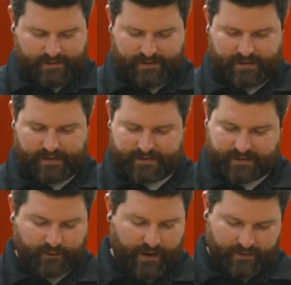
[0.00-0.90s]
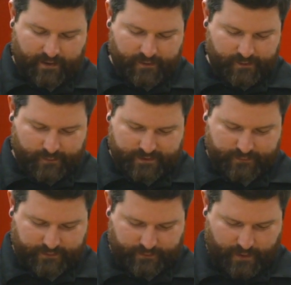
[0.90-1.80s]
It's a great loader, it works
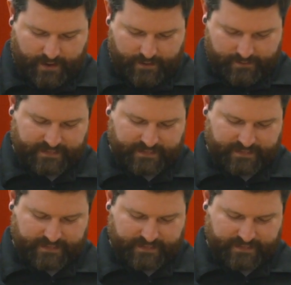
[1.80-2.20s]
really well.